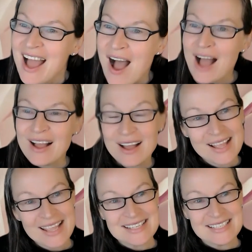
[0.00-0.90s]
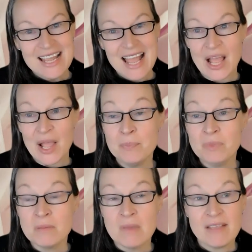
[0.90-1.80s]
hide
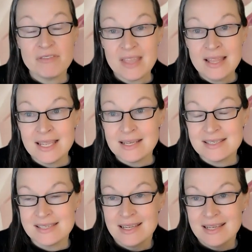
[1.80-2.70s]
my feelings